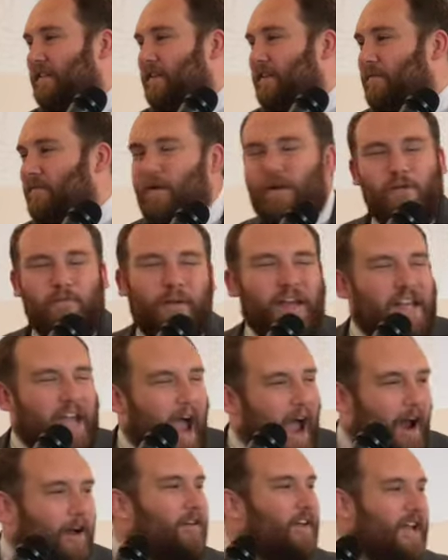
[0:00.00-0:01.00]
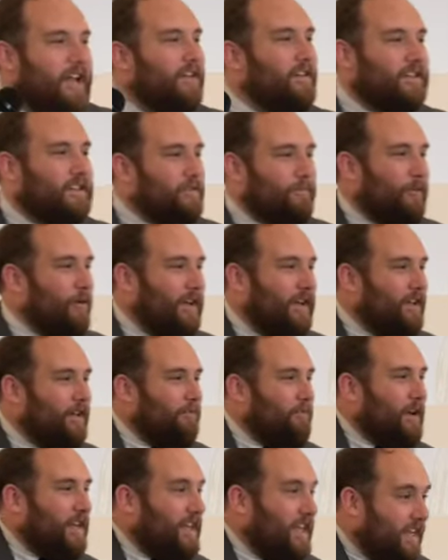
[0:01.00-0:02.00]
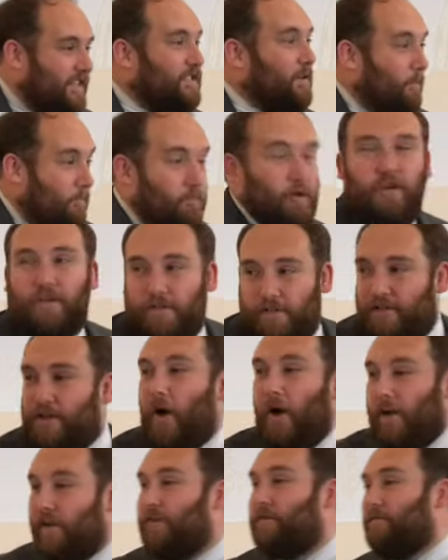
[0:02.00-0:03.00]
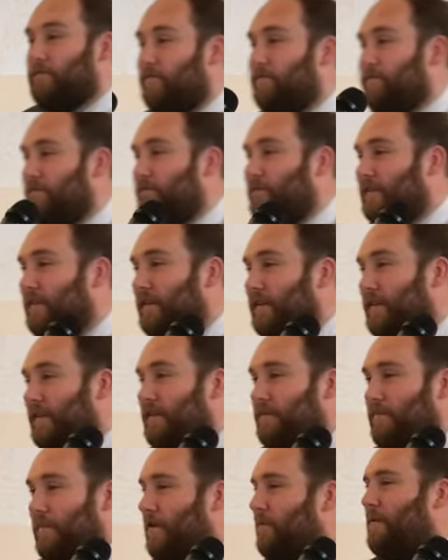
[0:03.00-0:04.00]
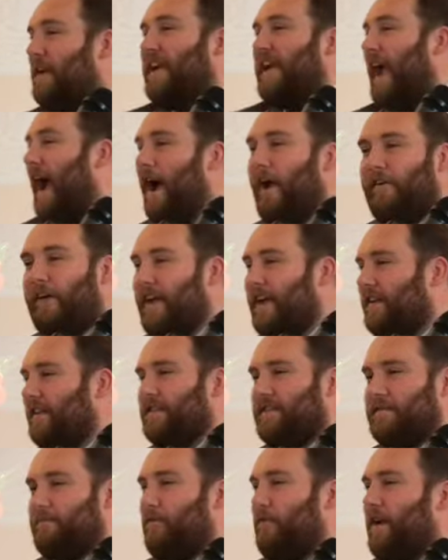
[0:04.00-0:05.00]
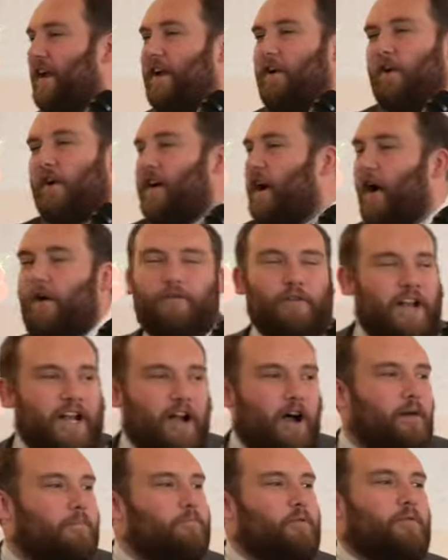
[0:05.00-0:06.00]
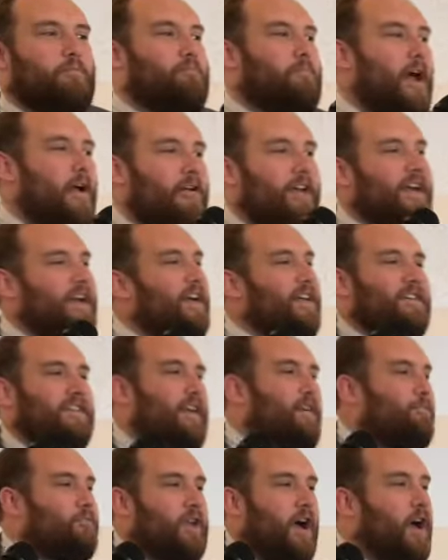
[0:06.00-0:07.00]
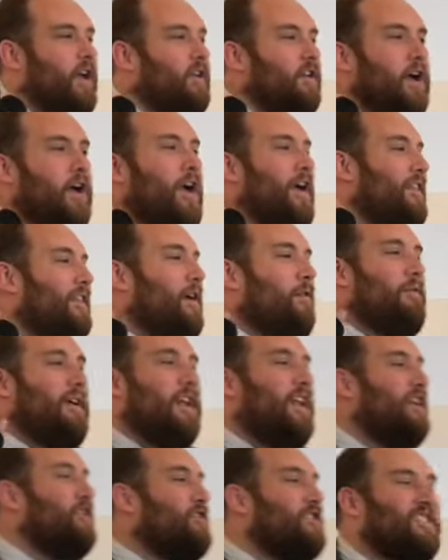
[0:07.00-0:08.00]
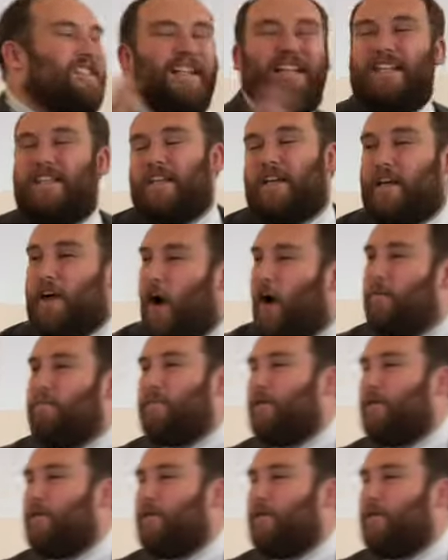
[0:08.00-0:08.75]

What are we carrying this morning that we need to put down? What are we carrying this morning, or covering up, or burying deep down, that we just need to come